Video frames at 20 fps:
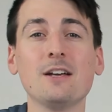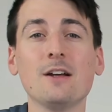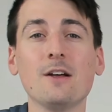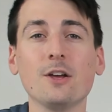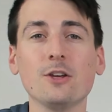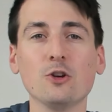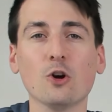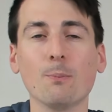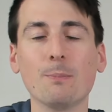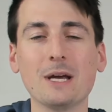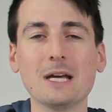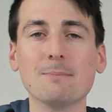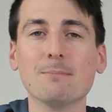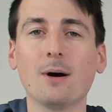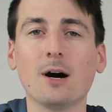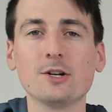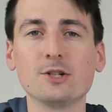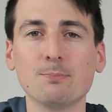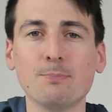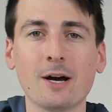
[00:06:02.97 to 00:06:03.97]
You'll be in
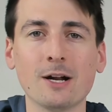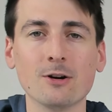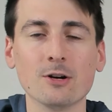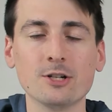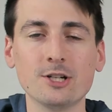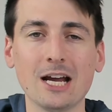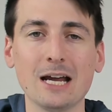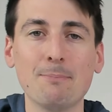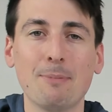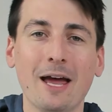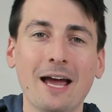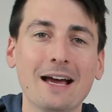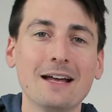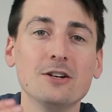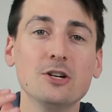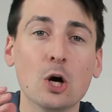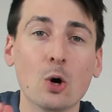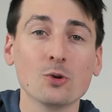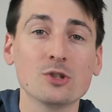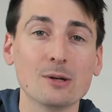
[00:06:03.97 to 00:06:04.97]
much better shape. And
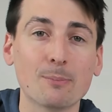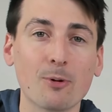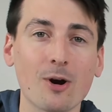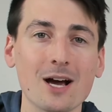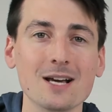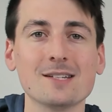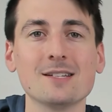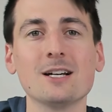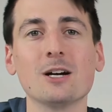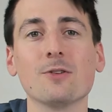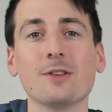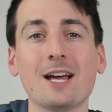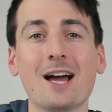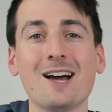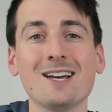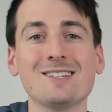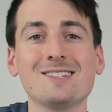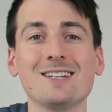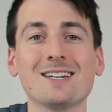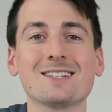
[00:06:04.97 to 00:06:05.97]
no surprise there, the
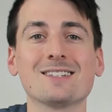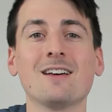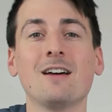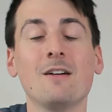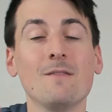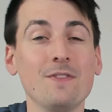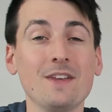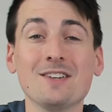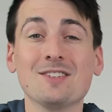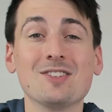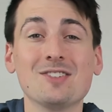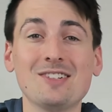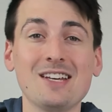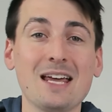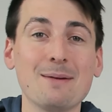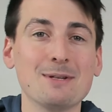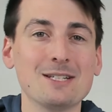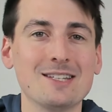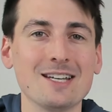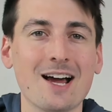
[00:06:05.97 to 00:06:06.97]
i6 is the same as
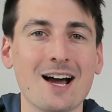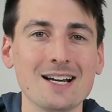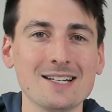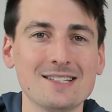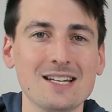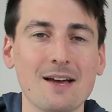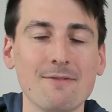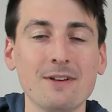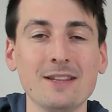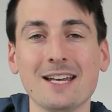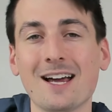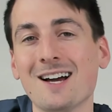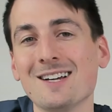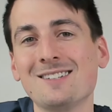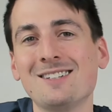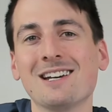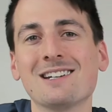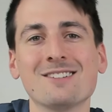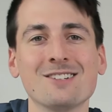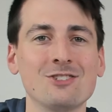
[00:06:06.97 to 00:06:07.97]
the i7. The
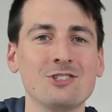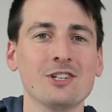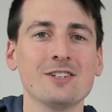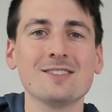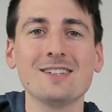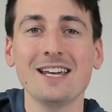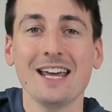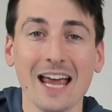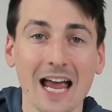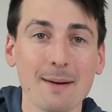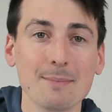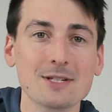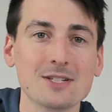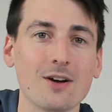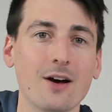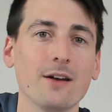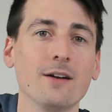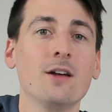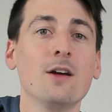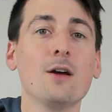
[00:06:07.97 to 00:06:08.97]
i6 is just the Amazon
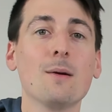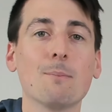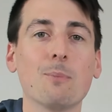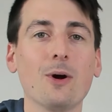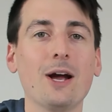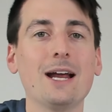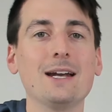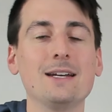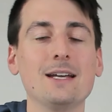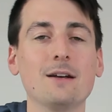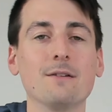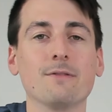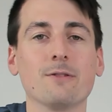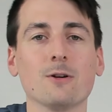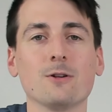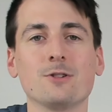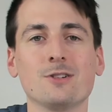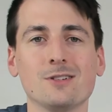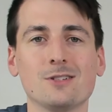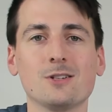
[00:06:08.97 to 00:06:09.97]
branded
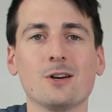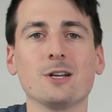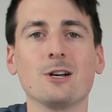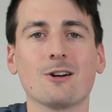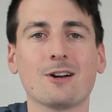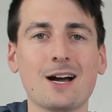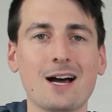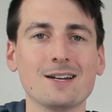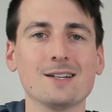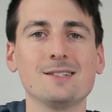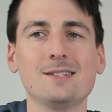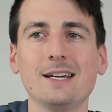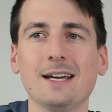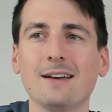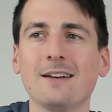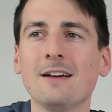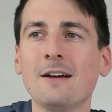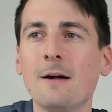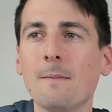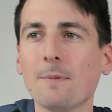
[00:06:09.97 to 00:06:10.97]
version, so you're kind of seeing
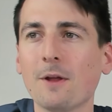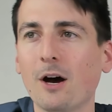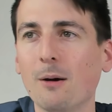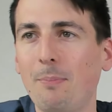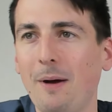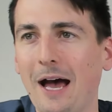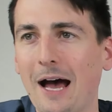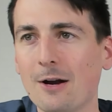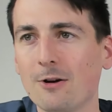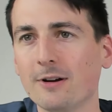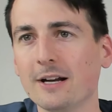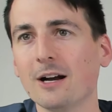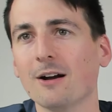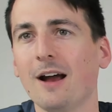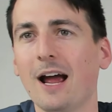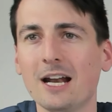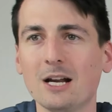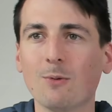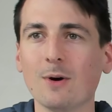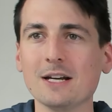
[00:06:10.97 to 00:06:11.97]
a pattern here.
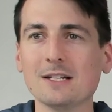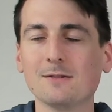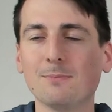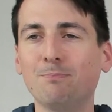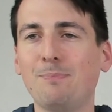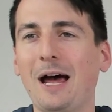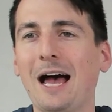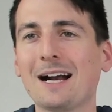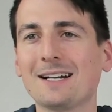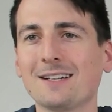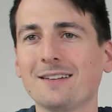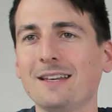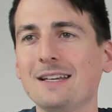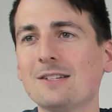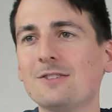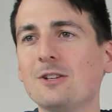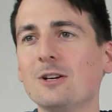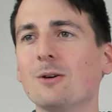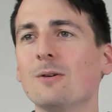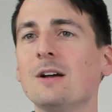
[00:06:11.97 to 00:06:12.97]
Anyways, back to these
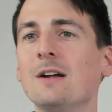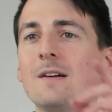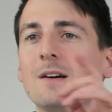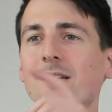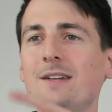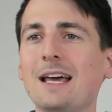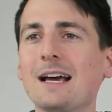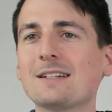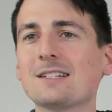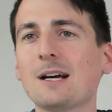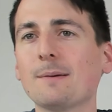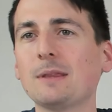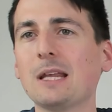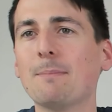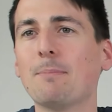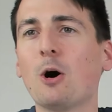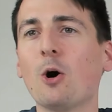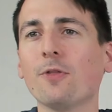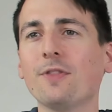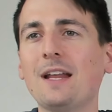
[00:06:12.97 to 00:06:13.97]
two. Next up, they
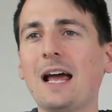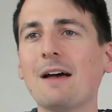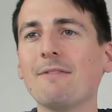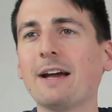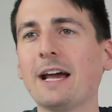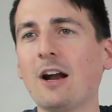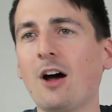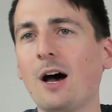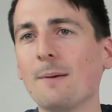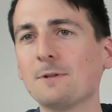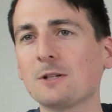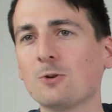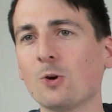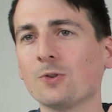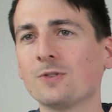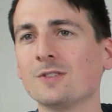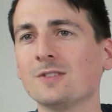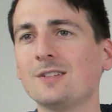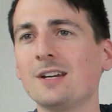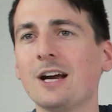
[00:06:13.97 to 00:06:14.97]
both navigate obstacles and
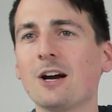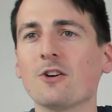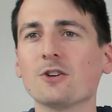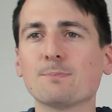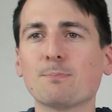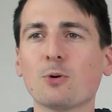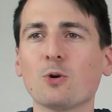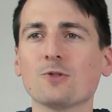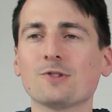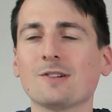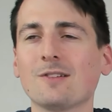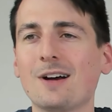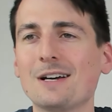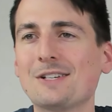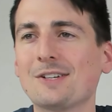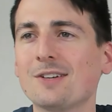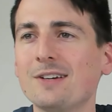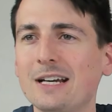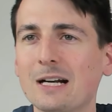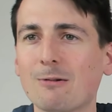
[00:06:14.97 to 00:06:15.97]
stairs, personalized
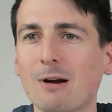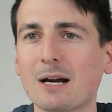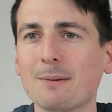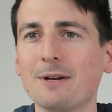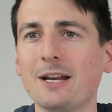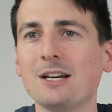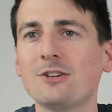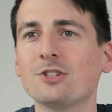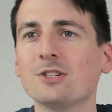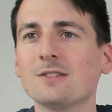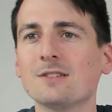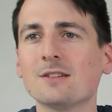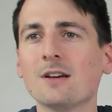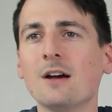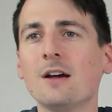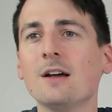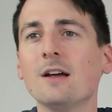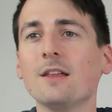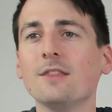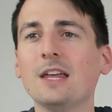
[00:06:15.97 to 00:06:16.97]
cleaning recommendations.
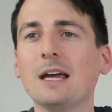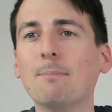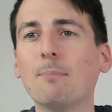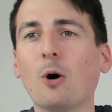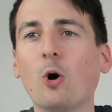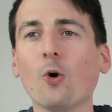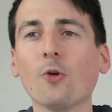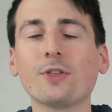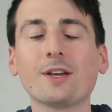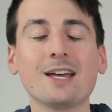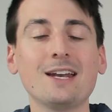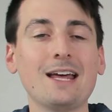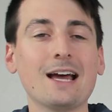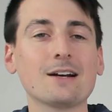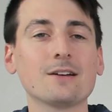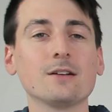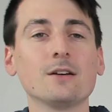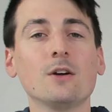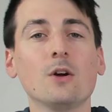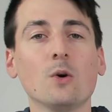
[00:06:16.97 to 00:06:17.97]
They both connect
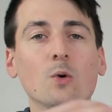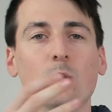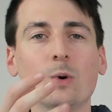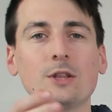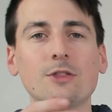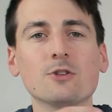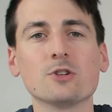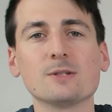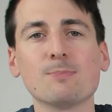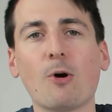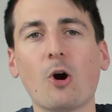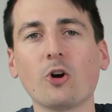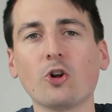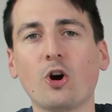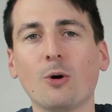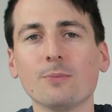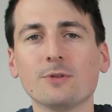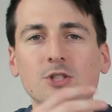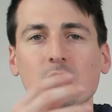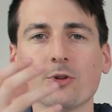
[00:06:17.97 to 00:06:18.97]
with your smart home,
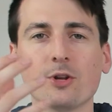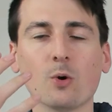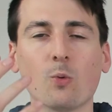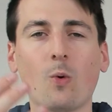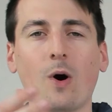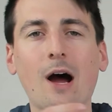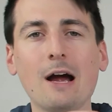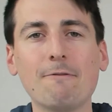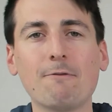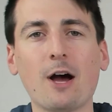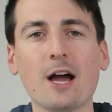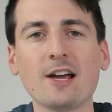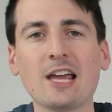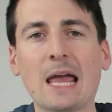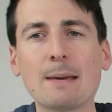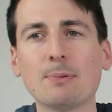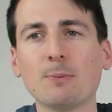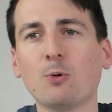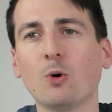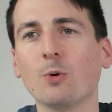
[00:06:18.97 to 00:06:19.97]
so they're Wi-Fi
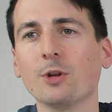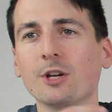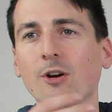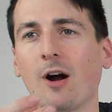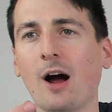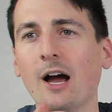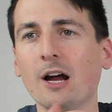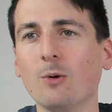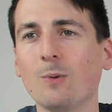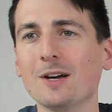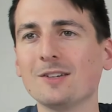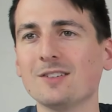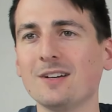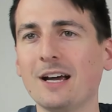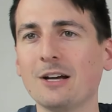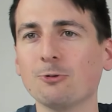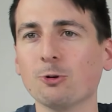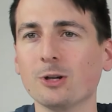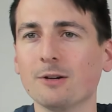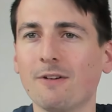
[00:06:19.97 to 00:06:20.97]
capable with your iOS and
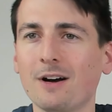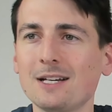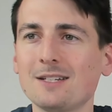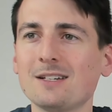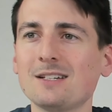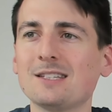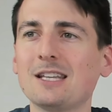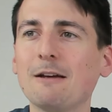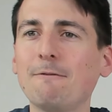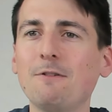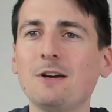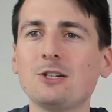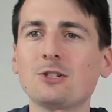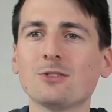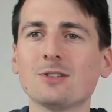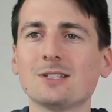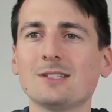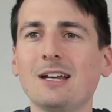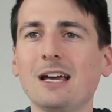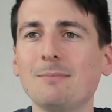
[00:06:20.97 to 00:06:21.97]
Android devices. They feature the
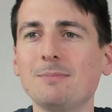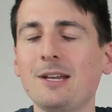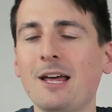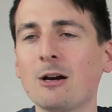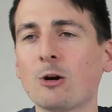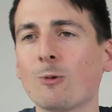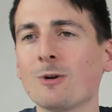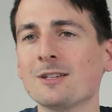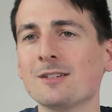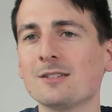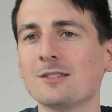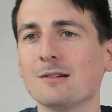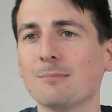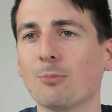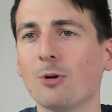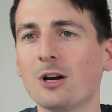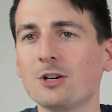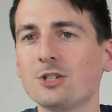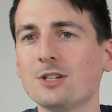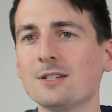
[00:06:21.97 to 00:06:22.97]
same tangle-resistant
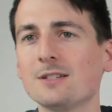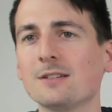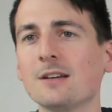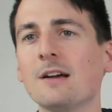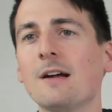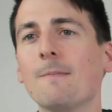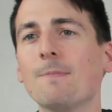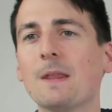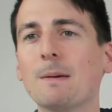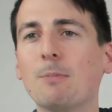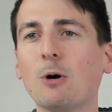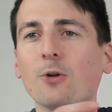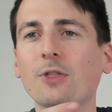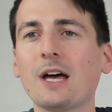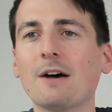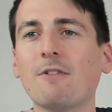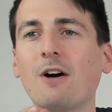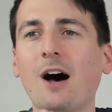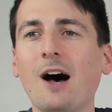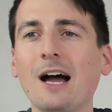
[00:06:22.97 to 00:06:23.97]
brushes. They both have a
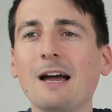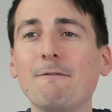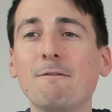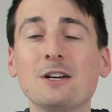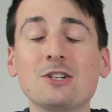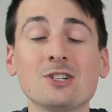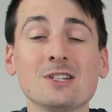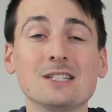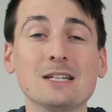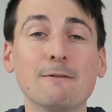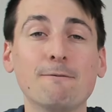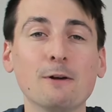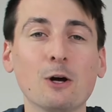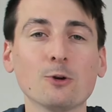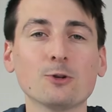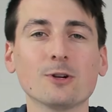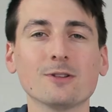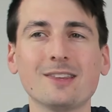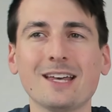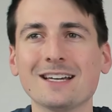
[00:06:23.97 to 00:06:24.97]
high-efficiency filter
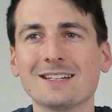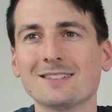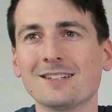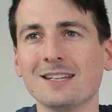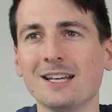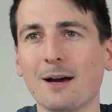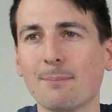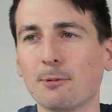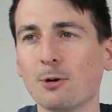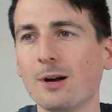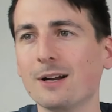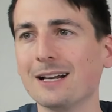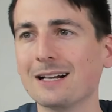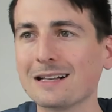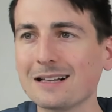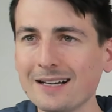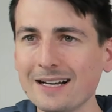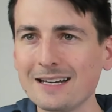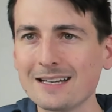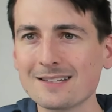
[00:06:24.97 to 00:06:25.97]
thanks to the upgraded
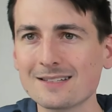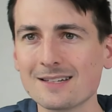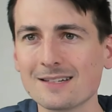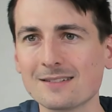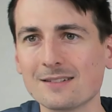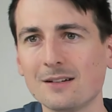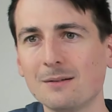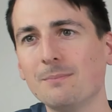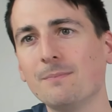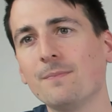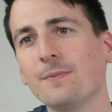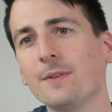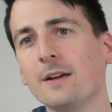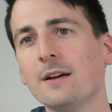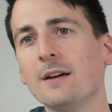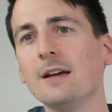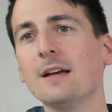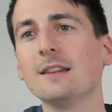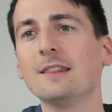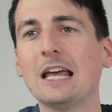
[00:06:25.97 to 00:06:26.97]
cleaning system.
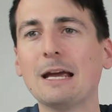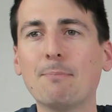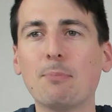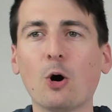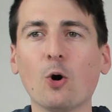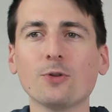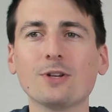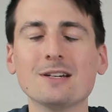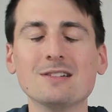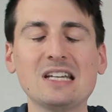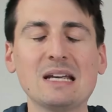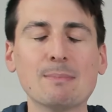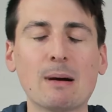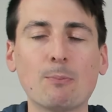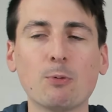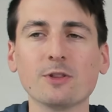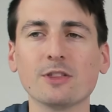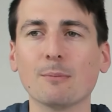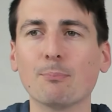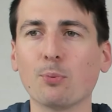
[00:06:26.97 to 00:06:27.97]
They both can team up with
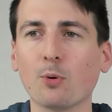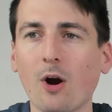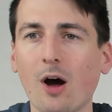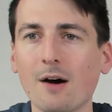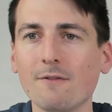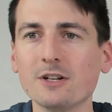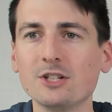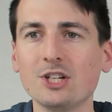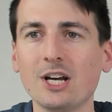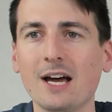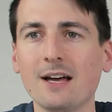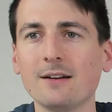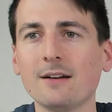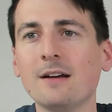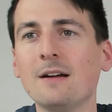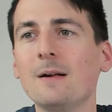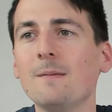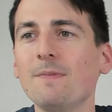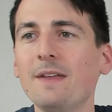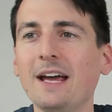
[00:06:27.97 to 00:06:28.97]
the BravaJet,
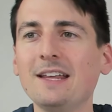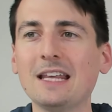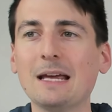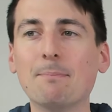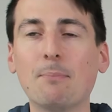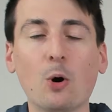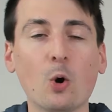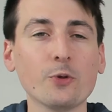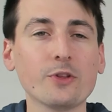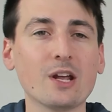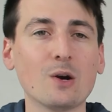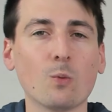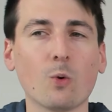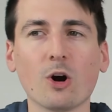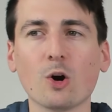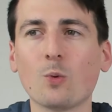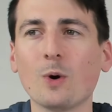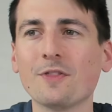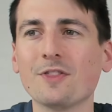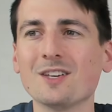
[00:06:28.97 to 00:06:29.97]
and they both can work
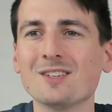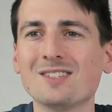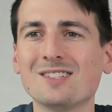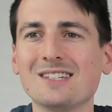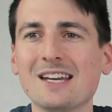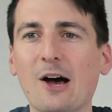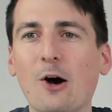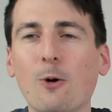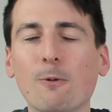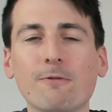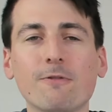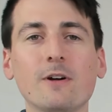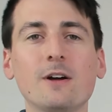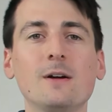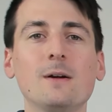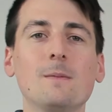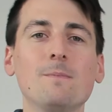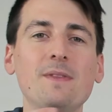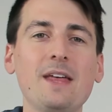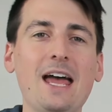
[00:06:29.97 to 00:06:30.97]
with a
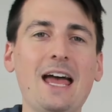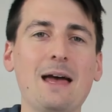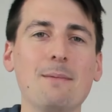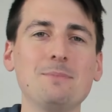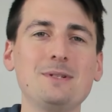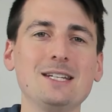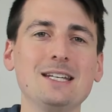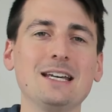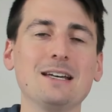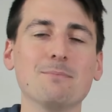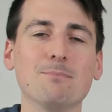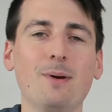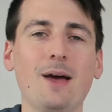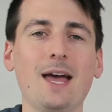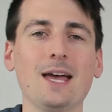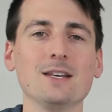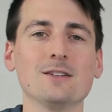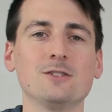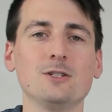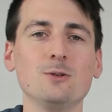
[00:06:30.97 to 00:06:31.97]
self-emptying
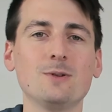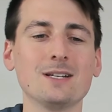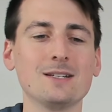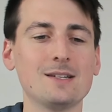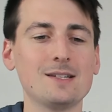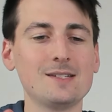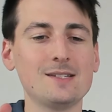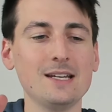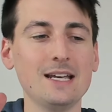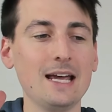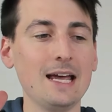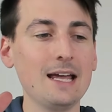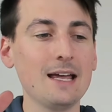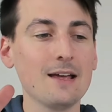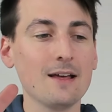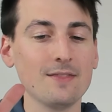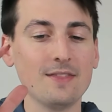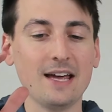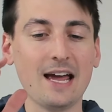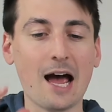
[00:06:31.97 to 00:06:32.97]
base. You can see
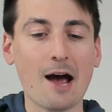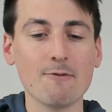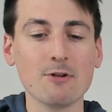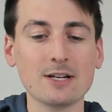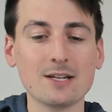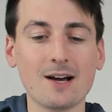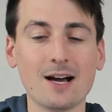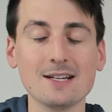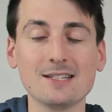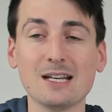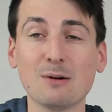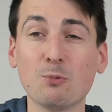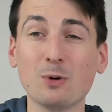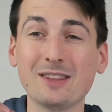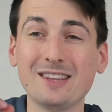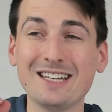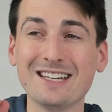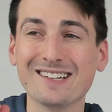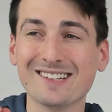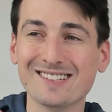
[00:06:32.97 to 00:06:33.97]
they advertise them with the
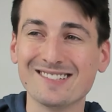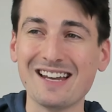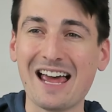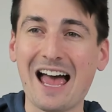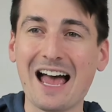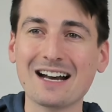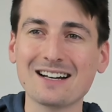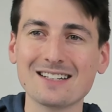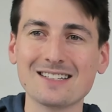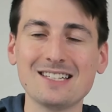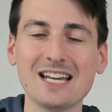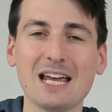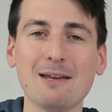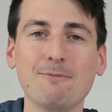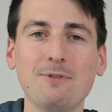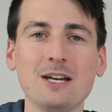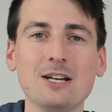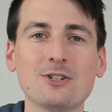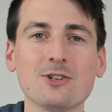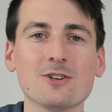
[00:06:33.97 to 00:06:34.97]
exact same
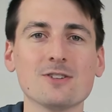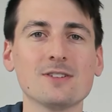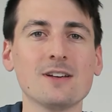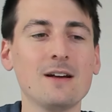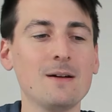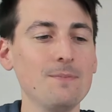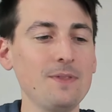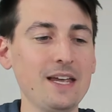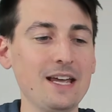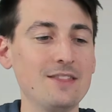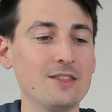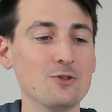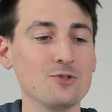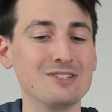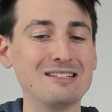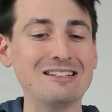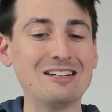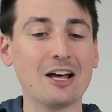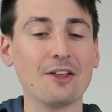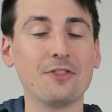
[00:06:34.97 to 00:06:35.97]
features, and there's
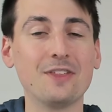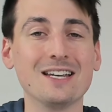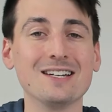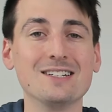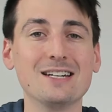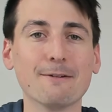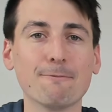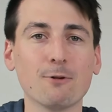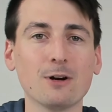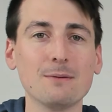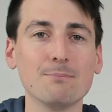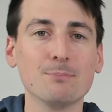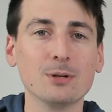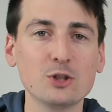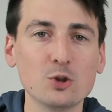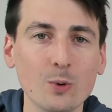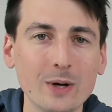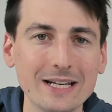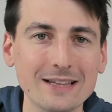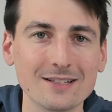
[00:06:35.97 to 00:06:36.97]
nothing different
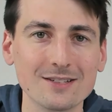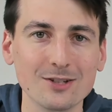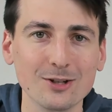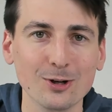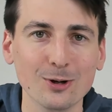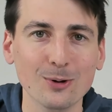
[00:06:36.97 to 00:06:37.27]
between the two.